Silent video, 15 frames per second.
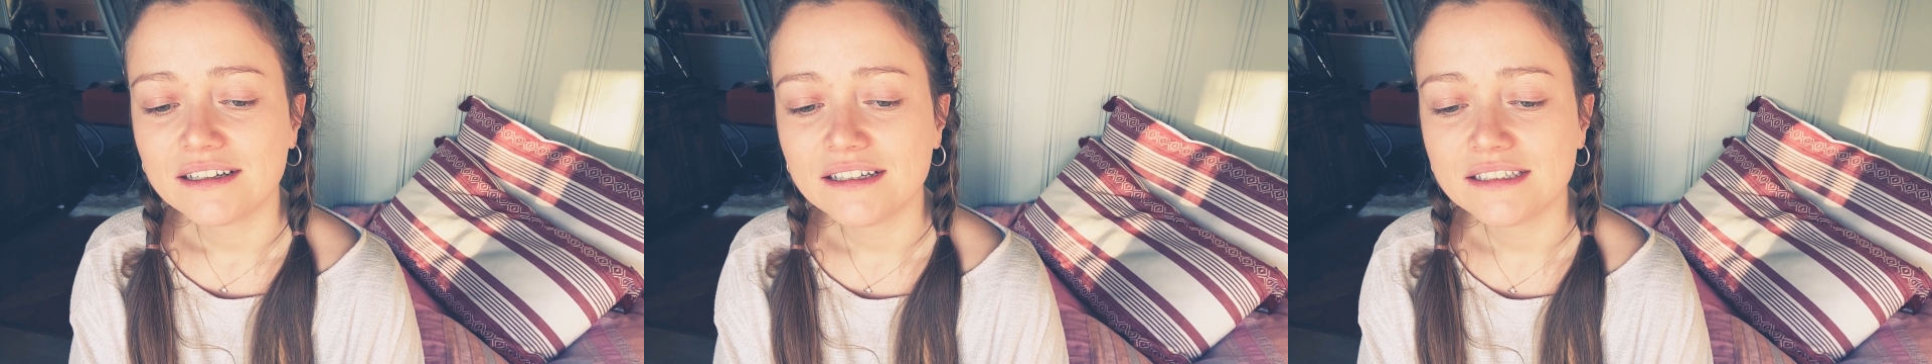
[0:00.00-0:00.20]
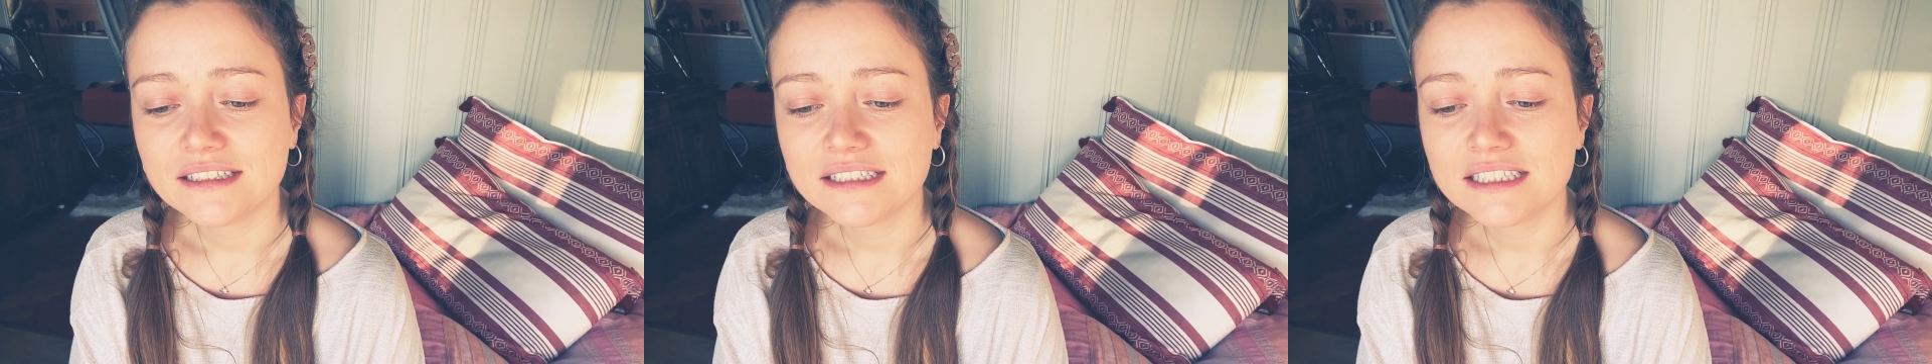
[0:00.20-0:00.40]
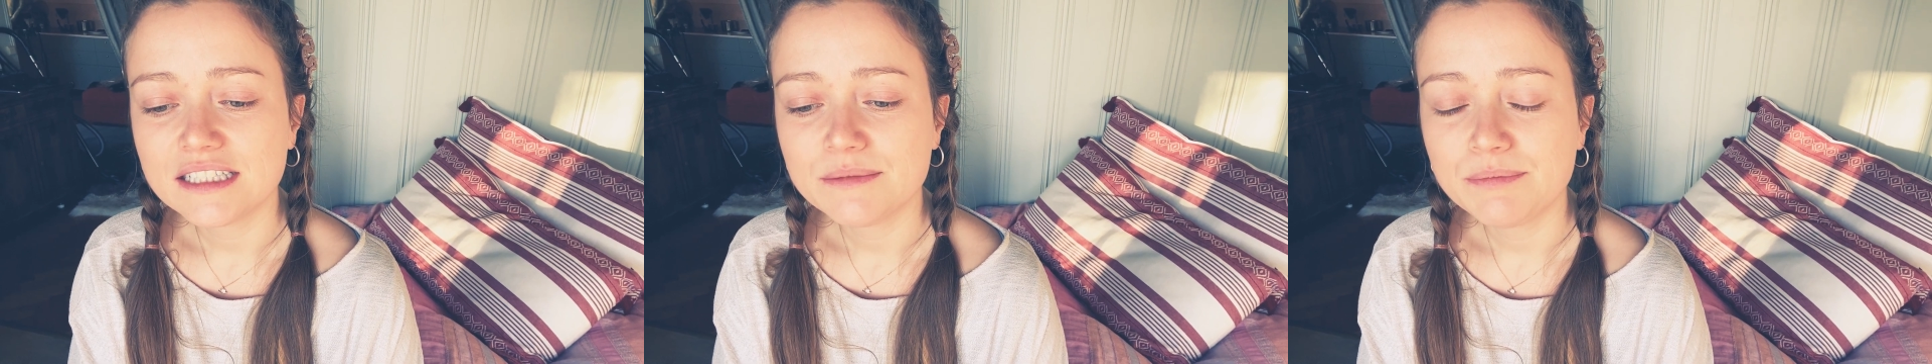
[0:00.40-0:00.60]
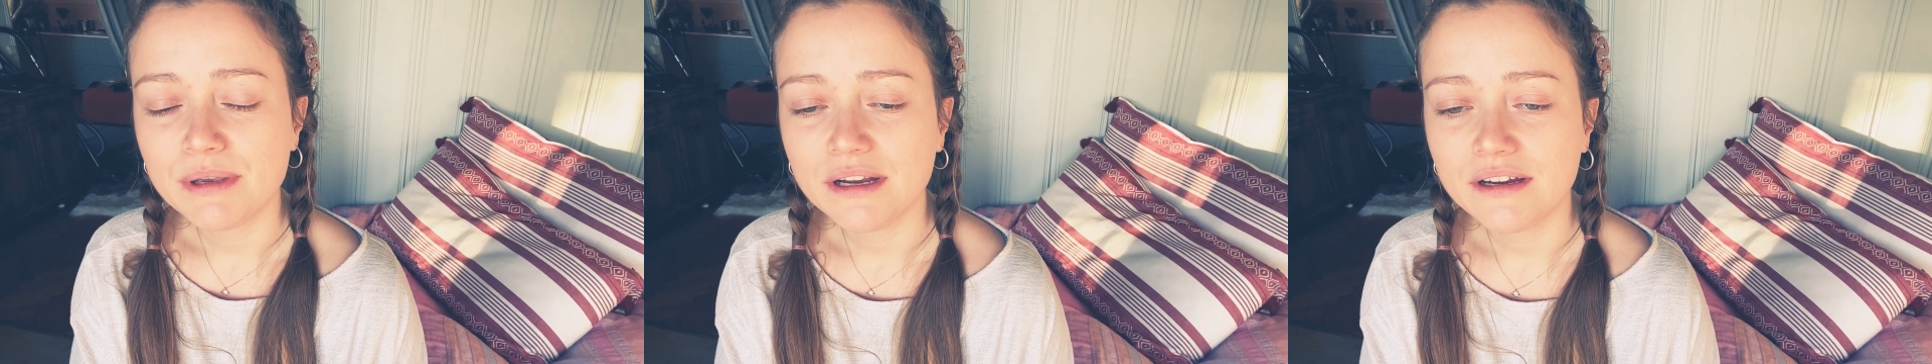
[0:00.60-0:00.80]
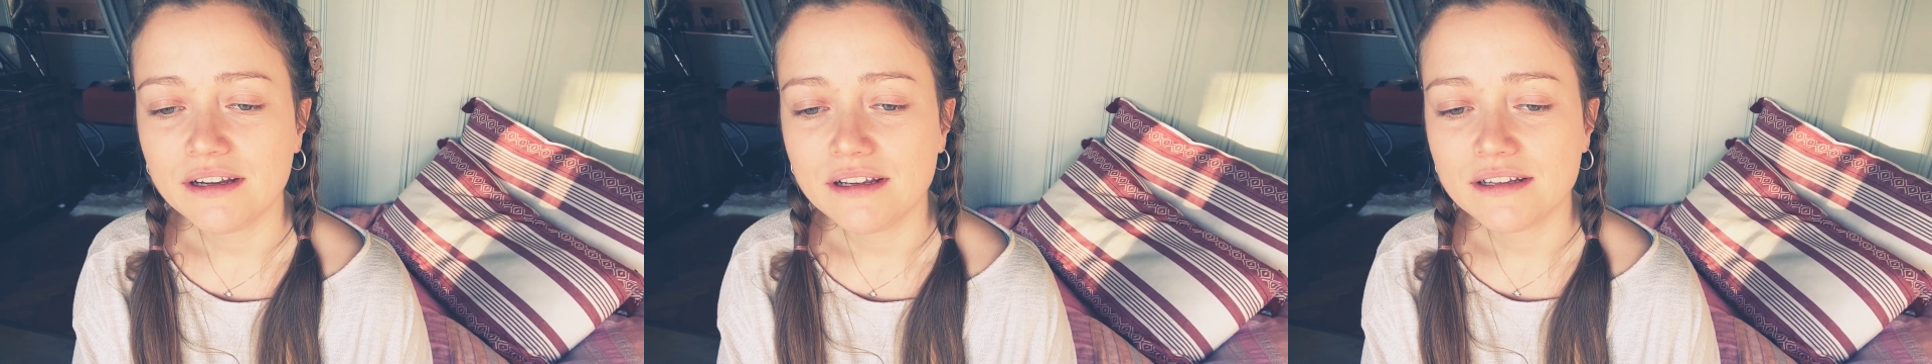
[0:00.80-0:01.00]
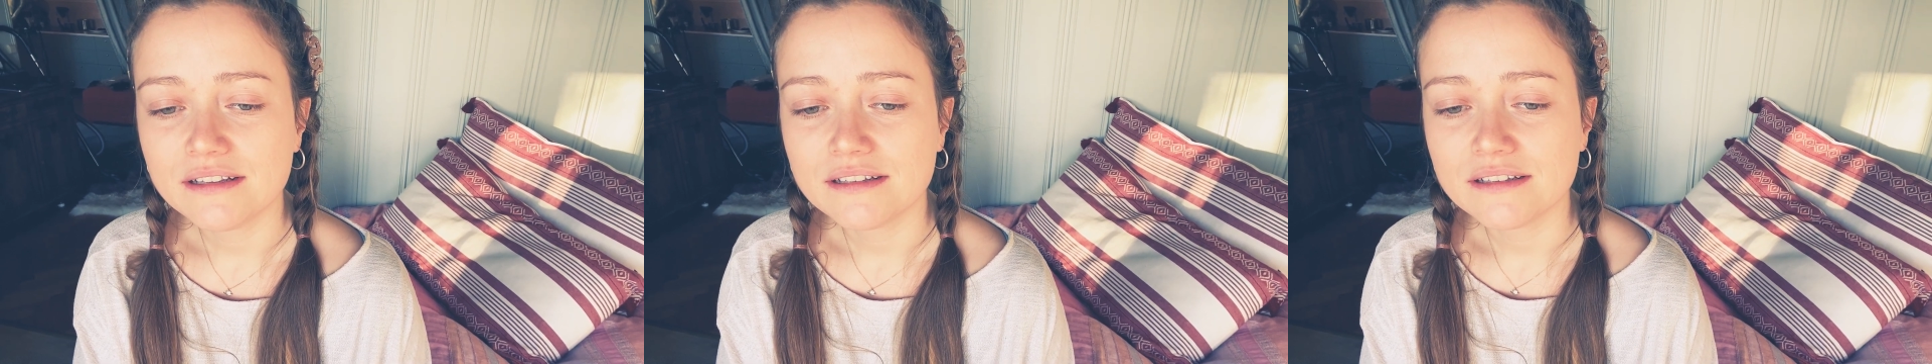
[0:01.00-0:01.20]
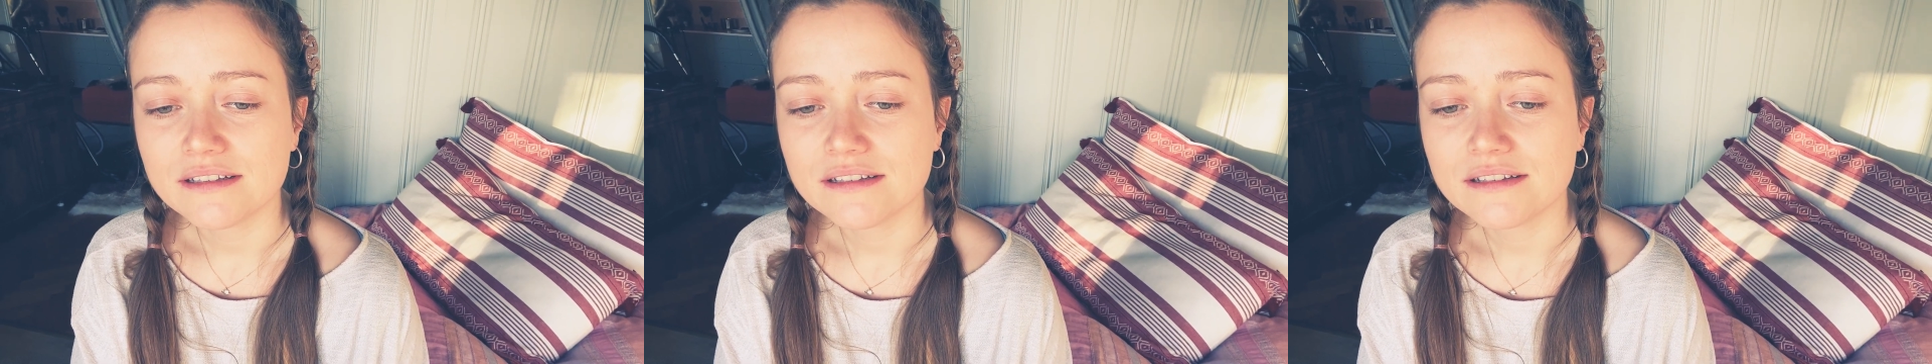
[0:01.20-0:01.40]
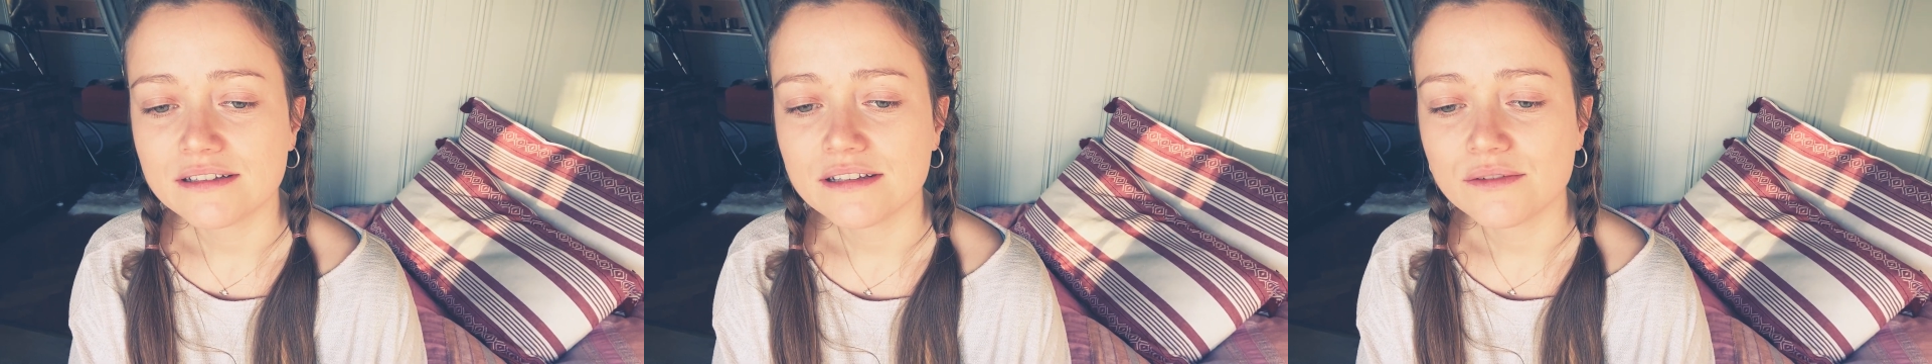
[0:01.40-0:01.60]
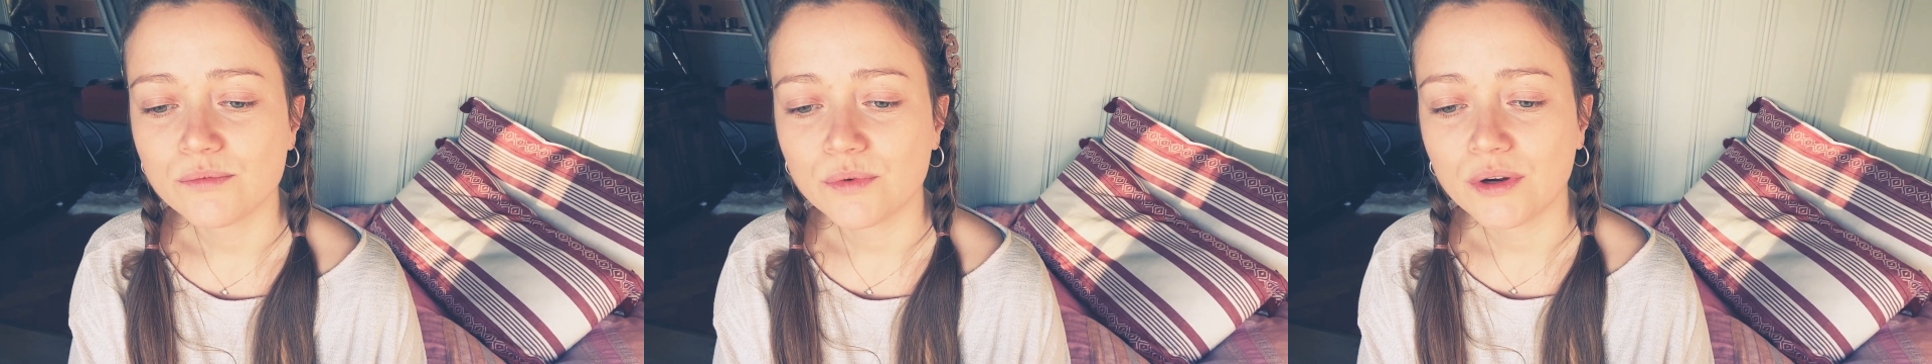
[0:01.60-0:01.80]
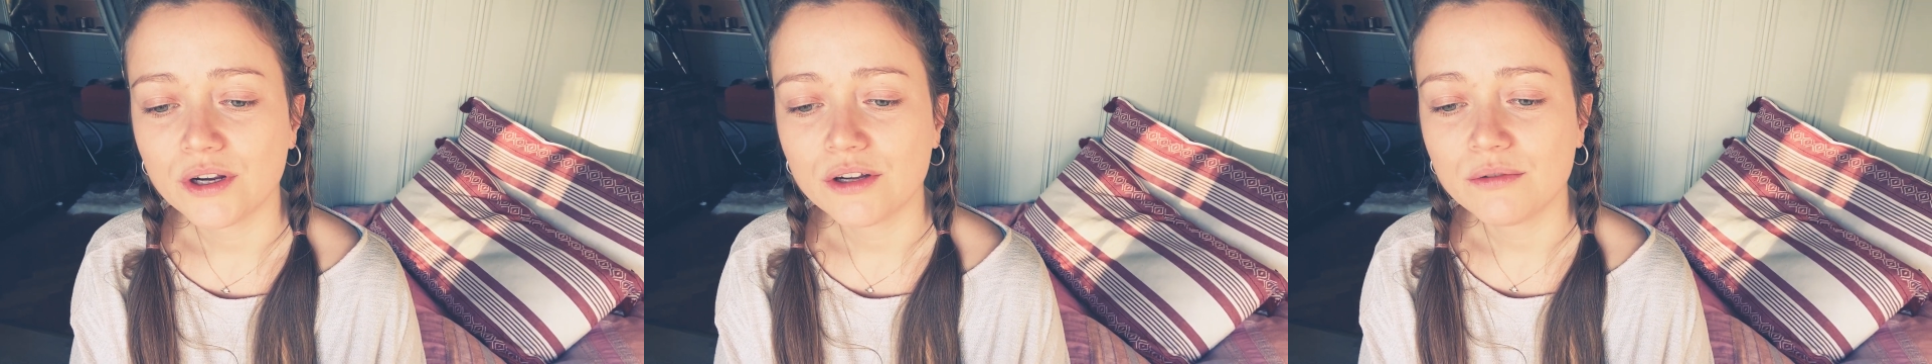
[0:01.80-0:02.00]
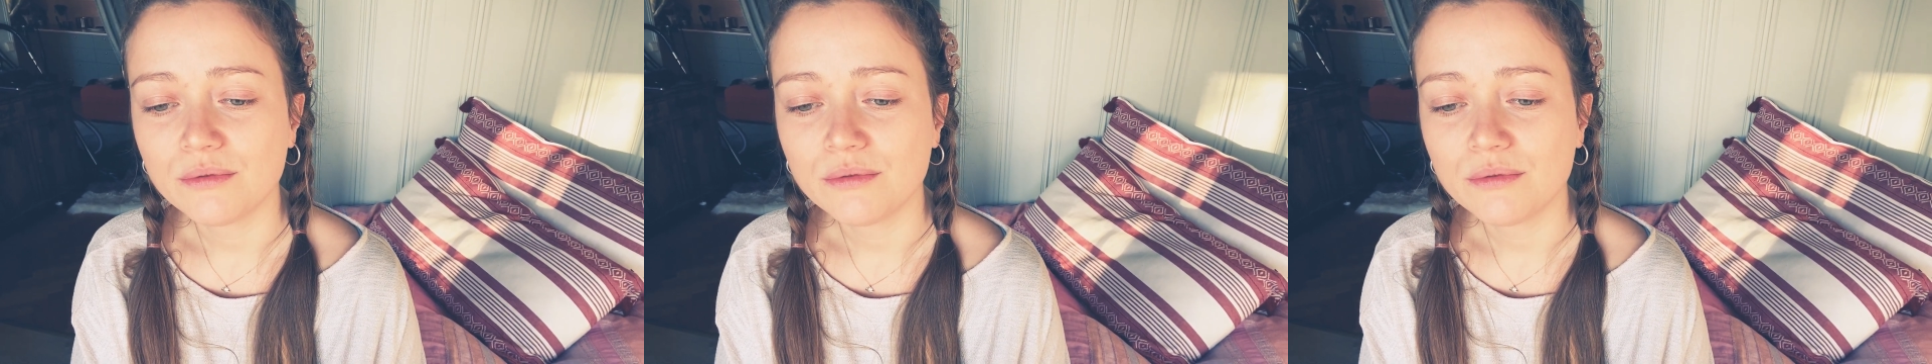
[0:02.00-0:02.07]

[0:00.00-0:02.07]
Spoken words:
experience and work